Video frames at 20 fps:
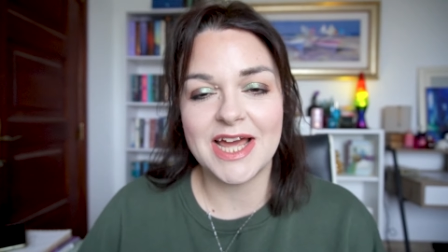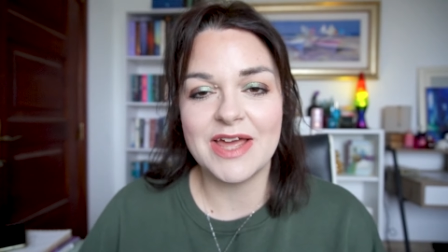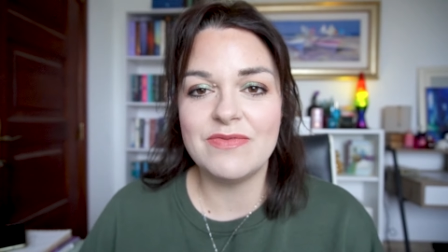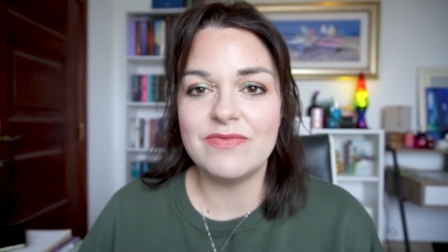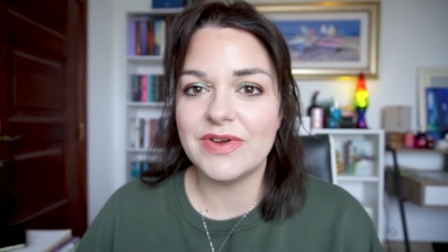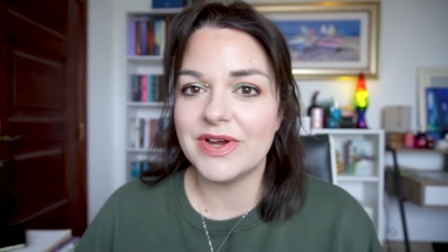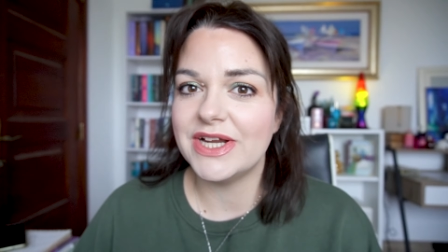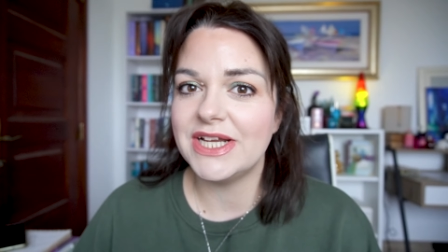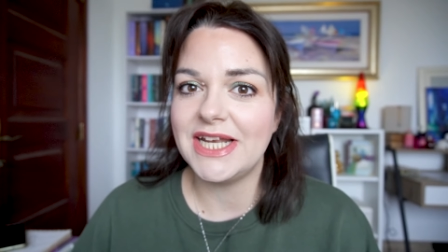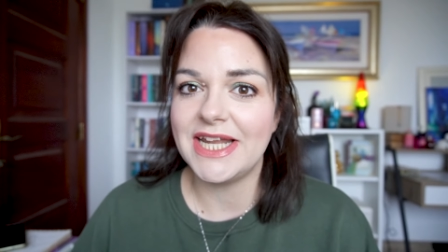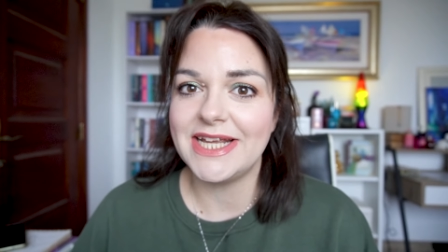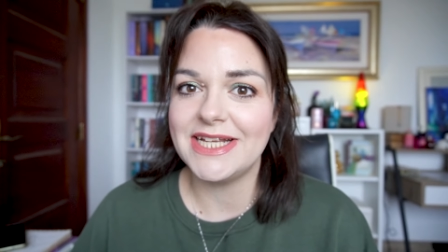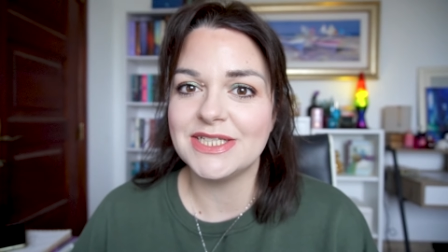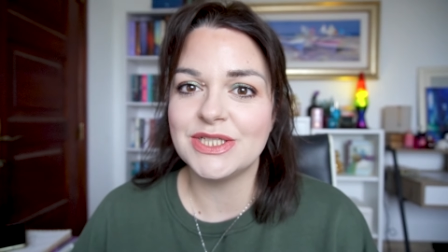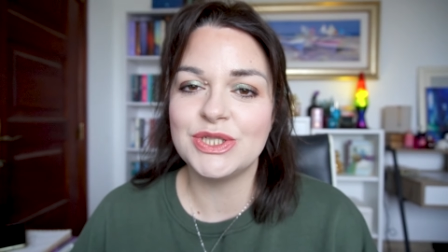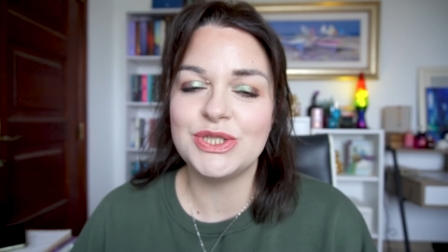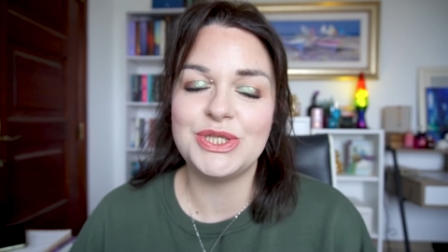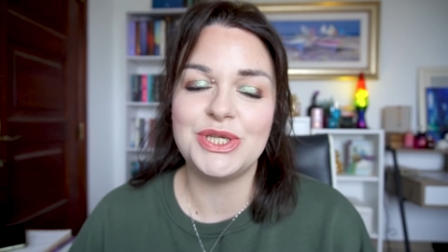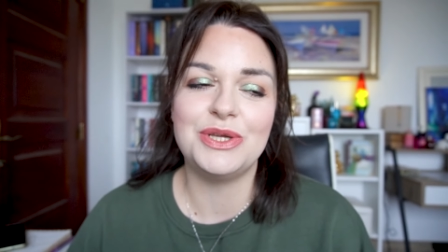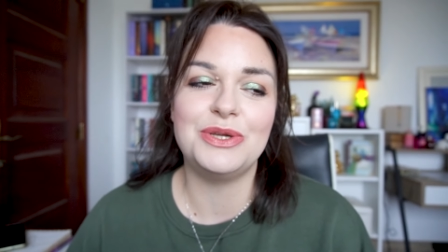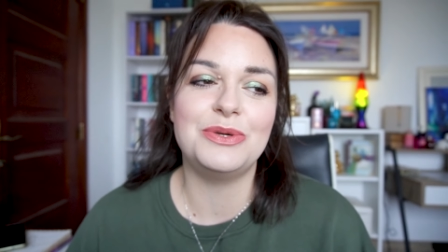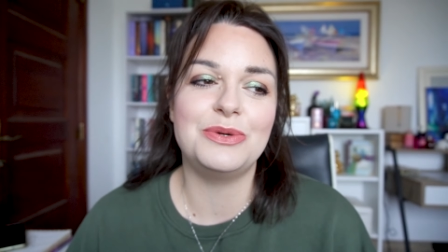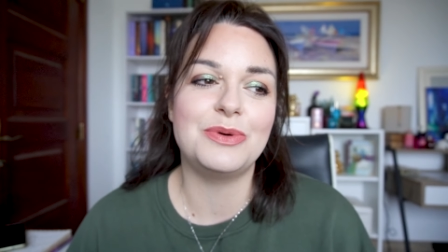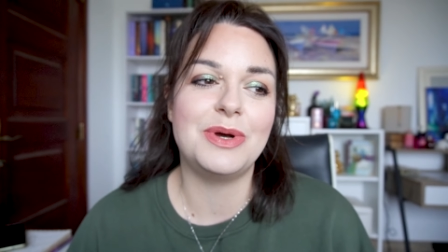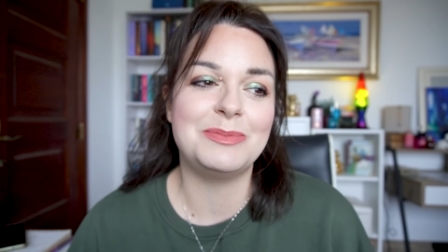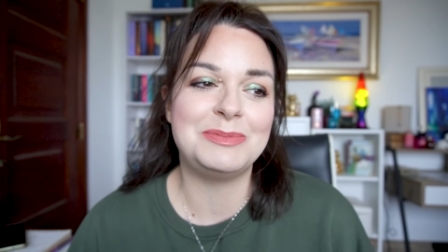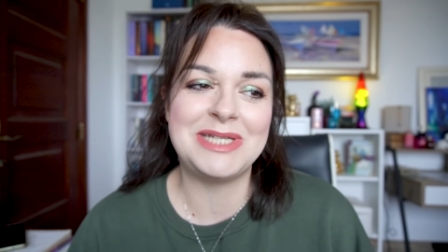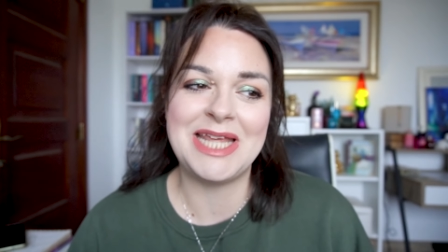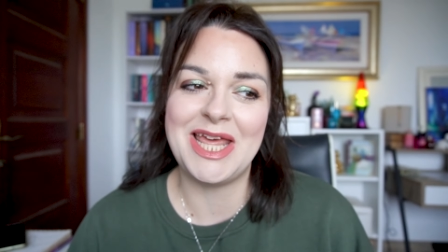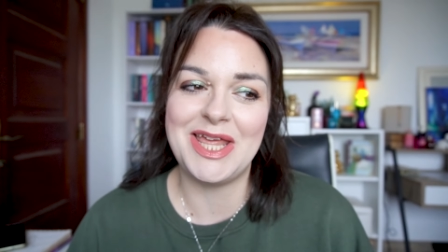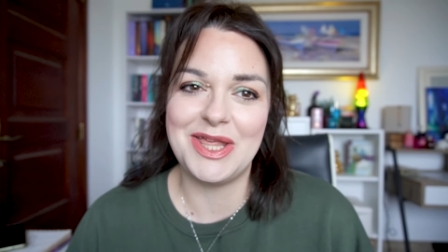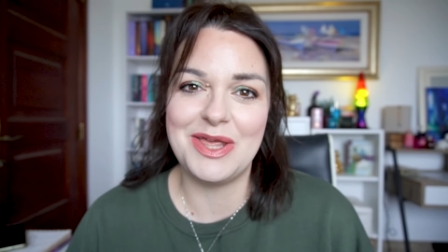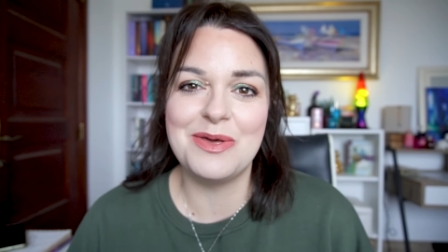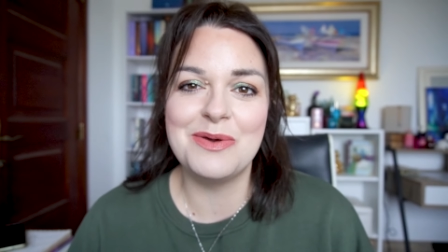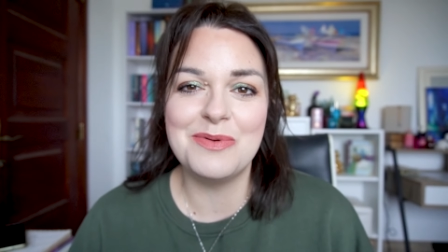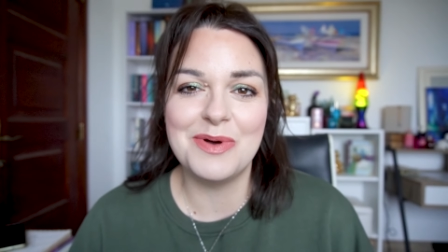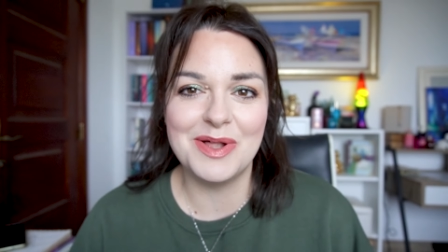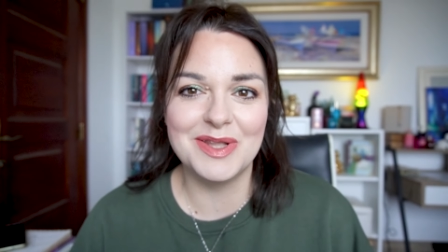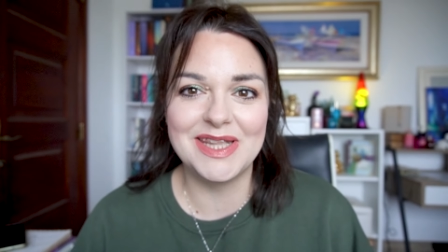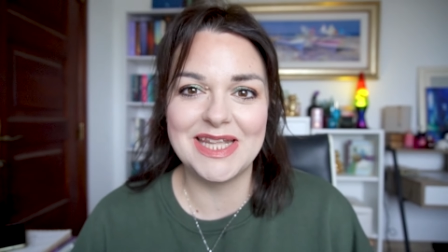I'm very late to update
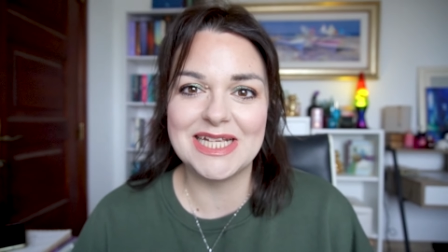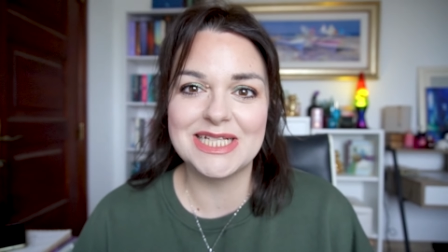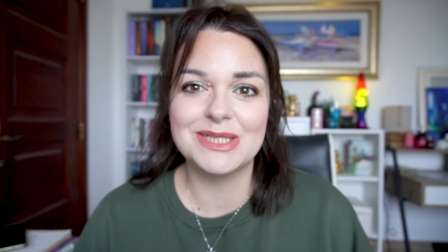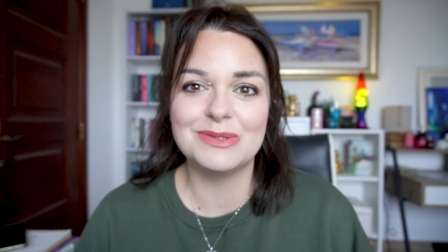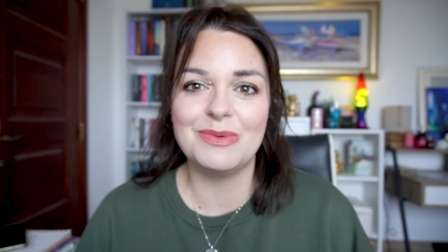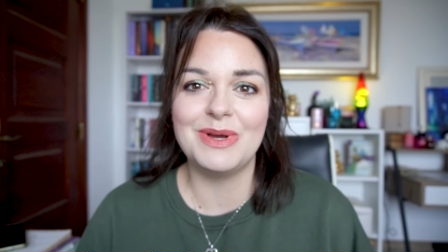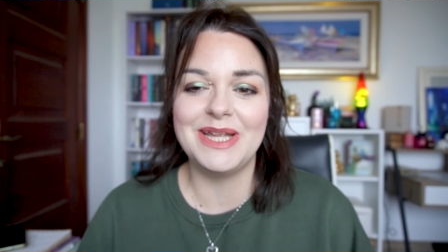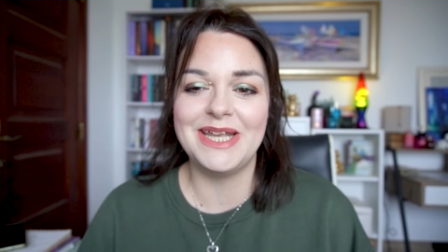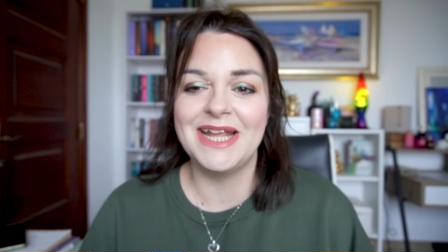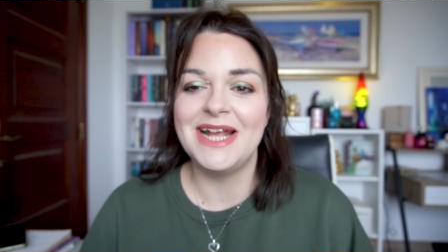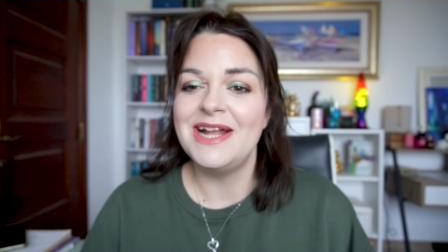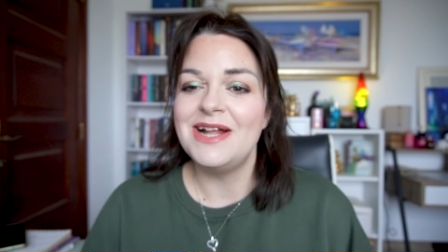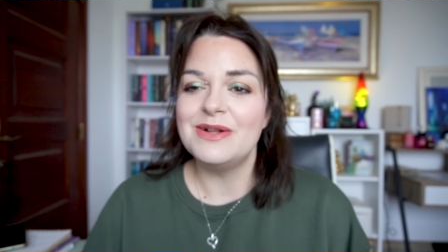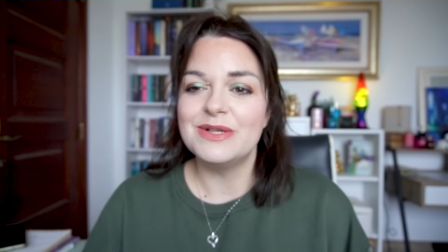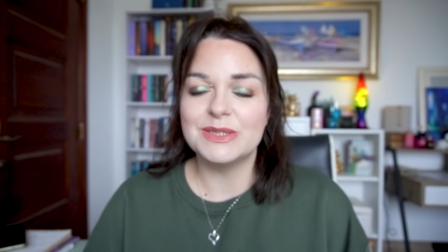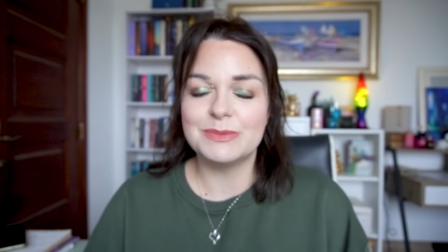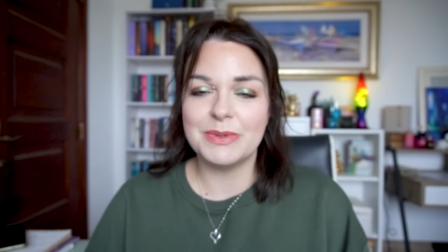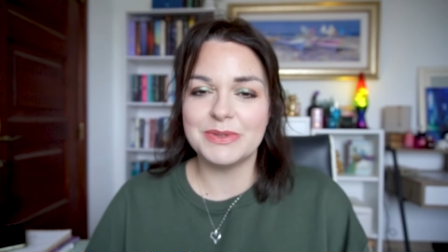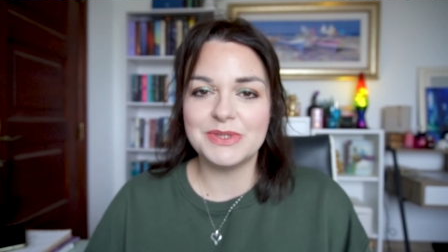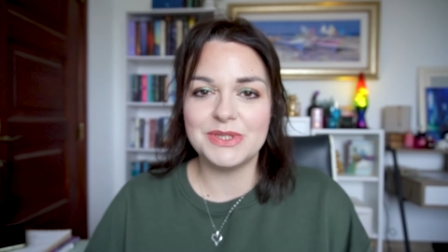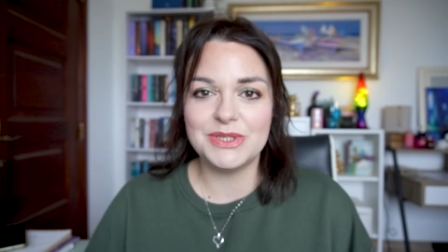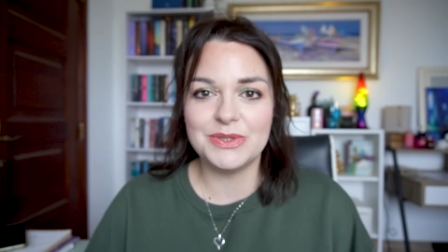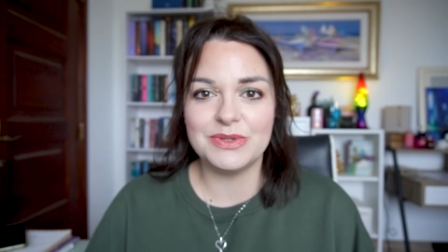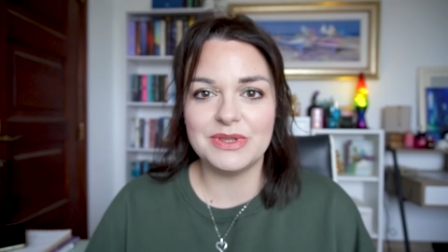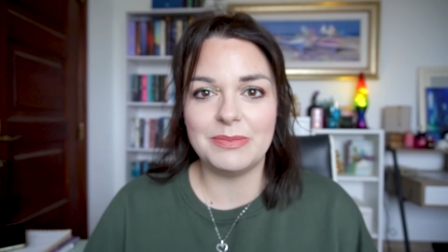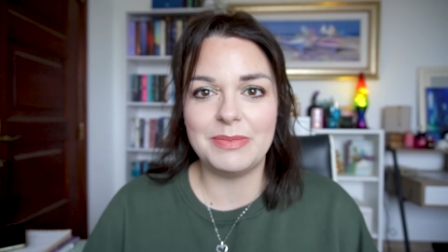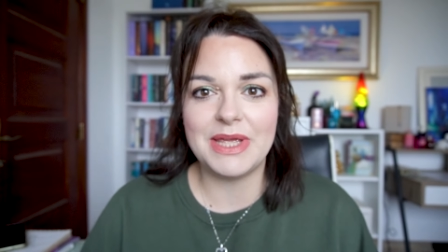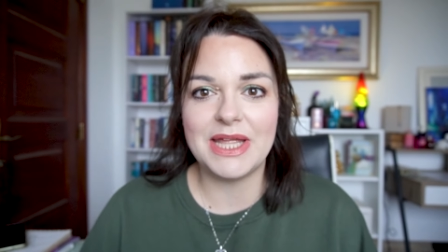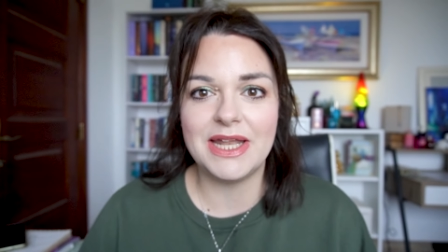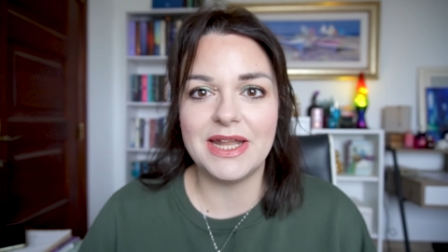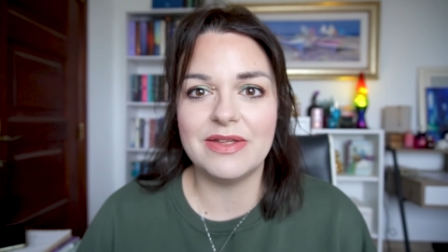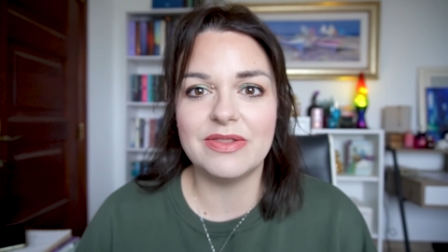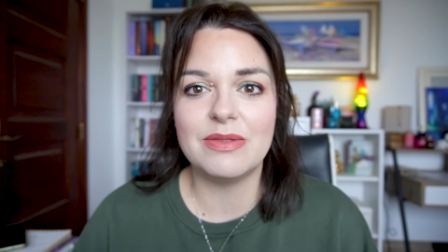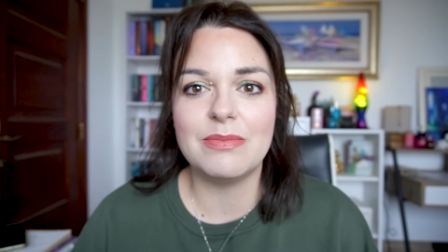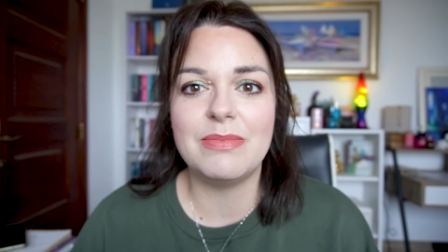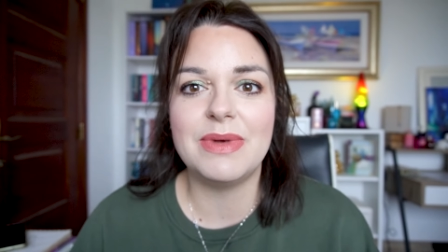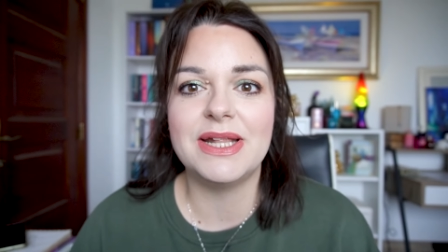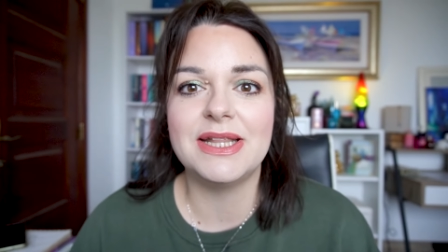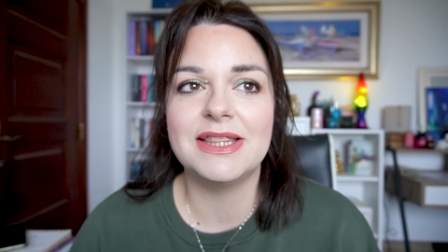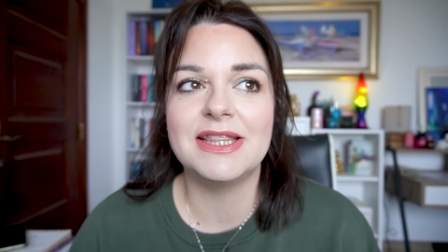you on this one. I was supposed to do it at the beginning of the
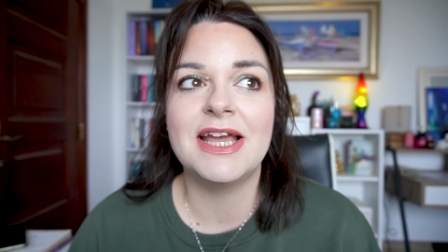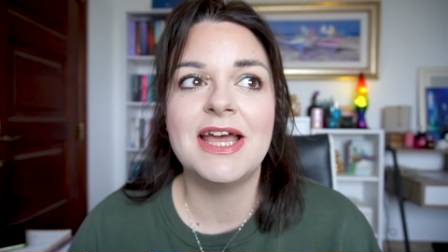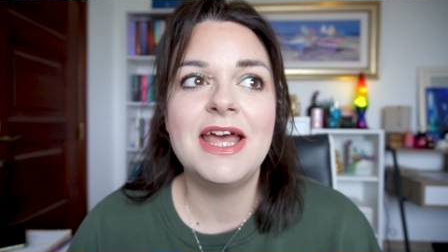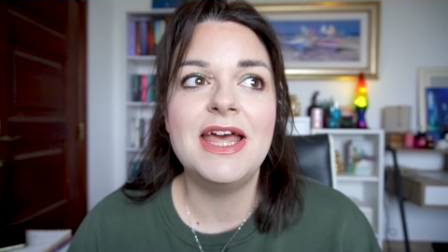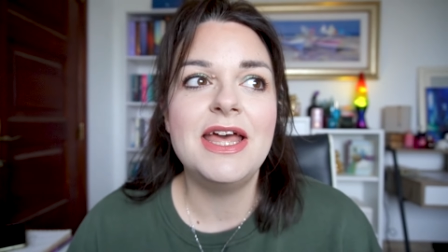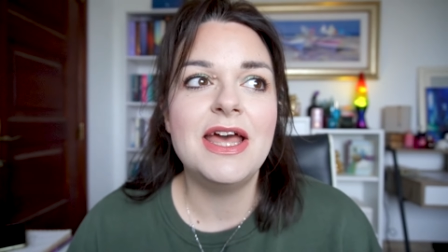month.